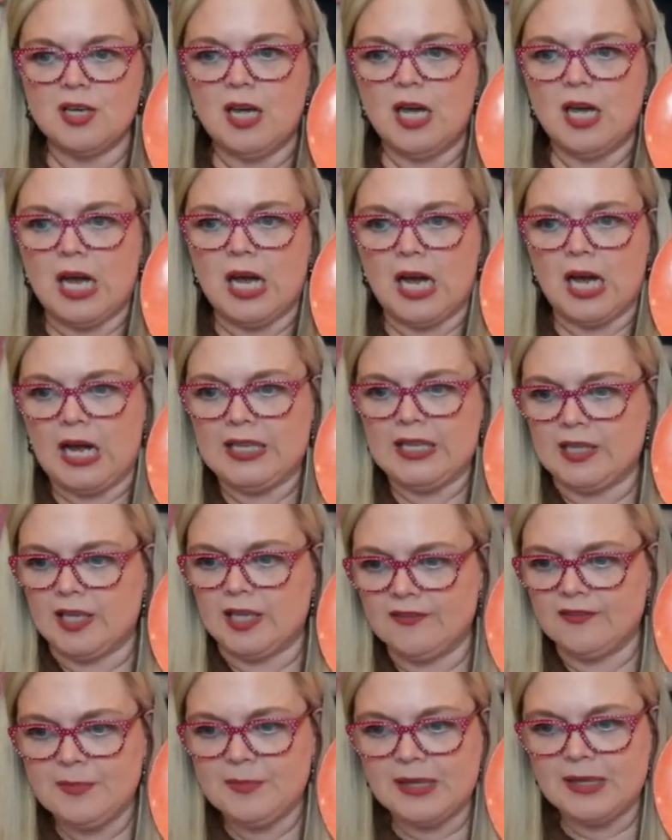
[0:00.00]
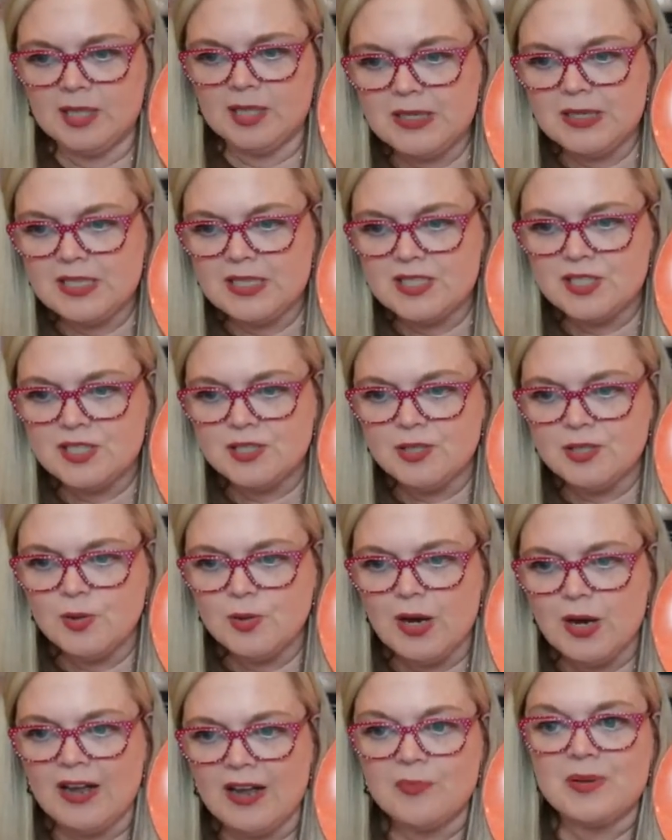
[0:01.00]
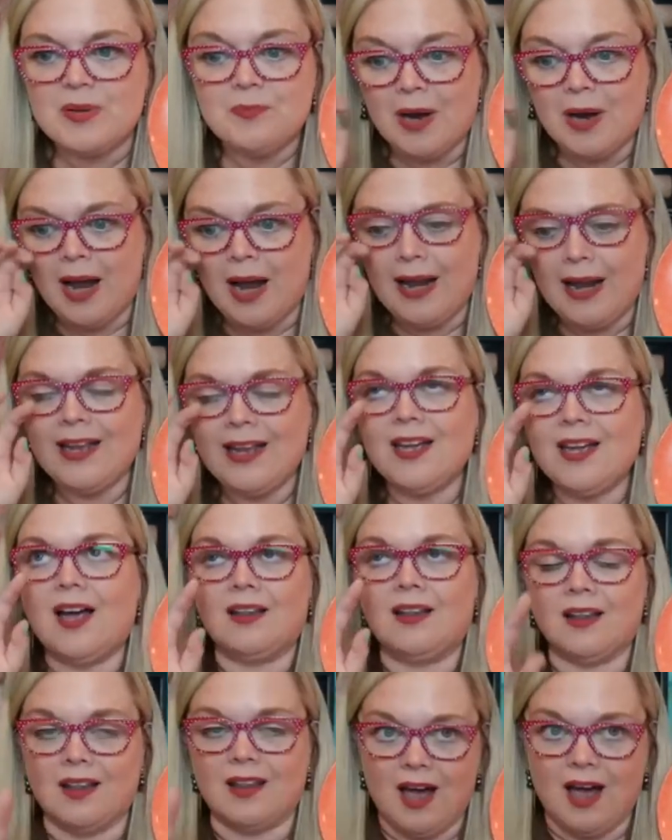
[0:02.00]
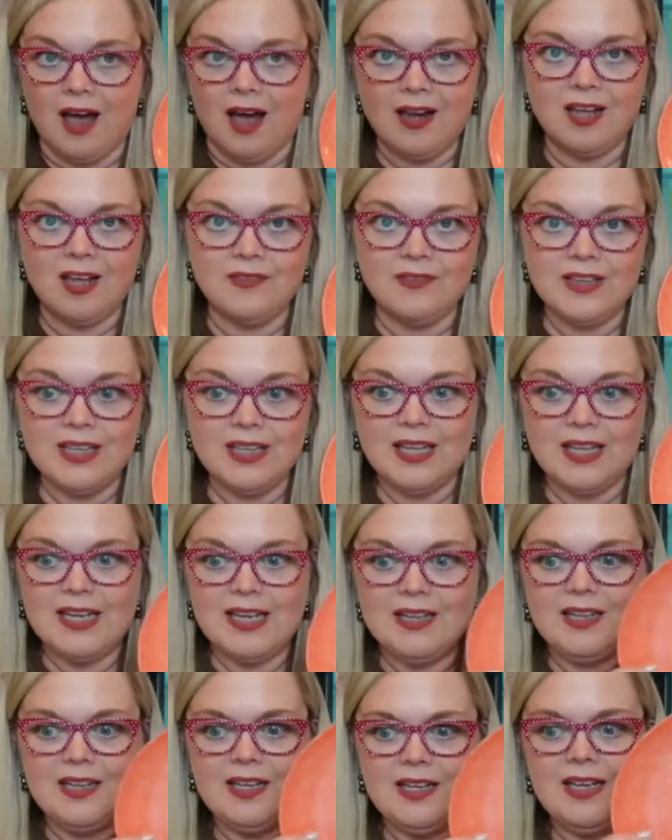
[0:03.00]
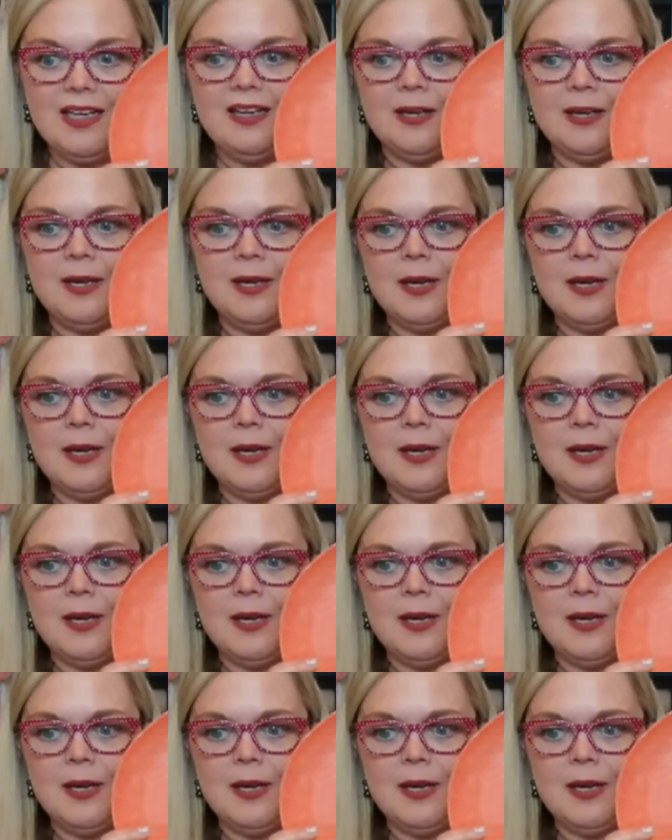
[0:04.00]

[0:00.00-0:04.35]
I love melamine too. I've been buying a lot of it lately.